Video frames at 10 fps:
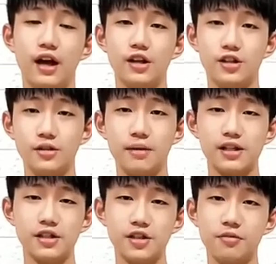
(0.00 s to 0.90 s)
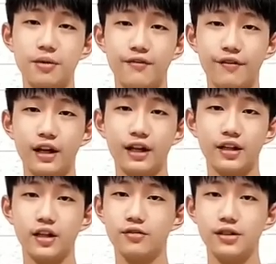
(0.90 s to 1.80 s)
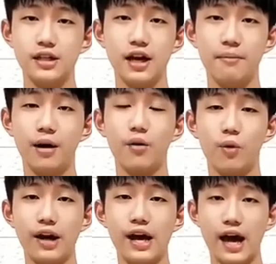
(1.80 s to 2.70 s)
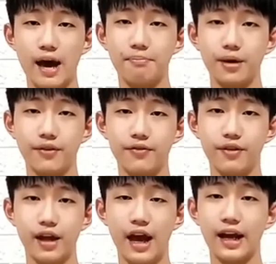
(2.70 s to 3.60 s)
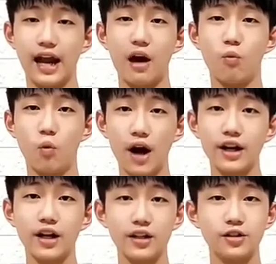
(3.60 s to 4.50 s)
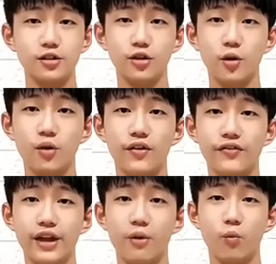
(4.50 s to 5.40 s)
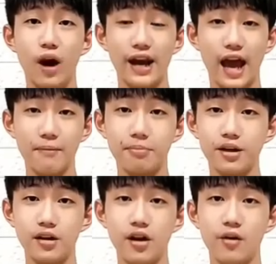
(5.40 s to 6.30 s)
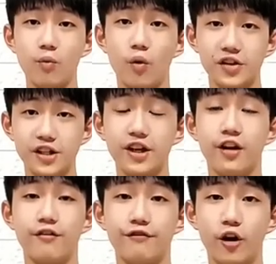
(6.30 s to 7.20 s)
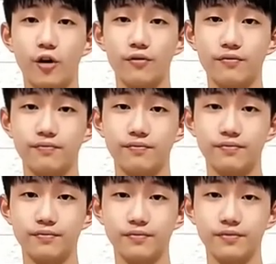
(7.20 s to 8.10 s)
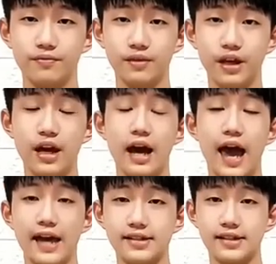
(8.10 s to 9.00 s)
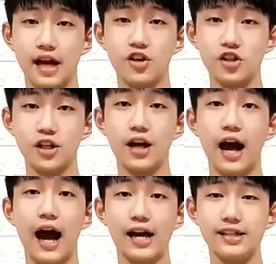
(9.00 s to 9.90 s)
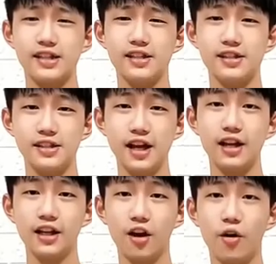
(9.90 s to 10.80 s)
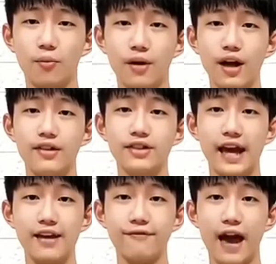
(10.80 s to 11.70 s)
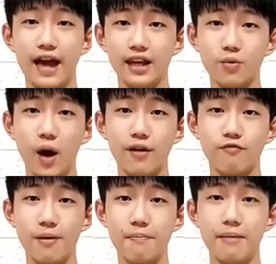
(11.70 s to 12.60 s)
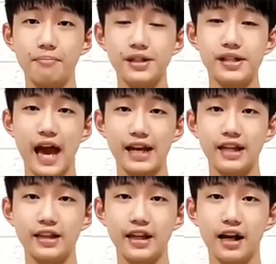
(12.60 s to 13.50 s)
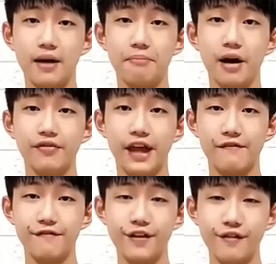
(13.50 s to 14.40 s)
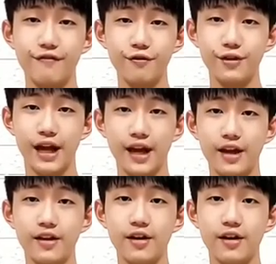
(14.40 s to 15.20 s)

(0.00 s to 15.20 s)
She must still be feeling guilty about what had happened, and I want her to know that what happened wasn't her fault. As such, I sincerely hope that if anyone remembers anything about that fateful day,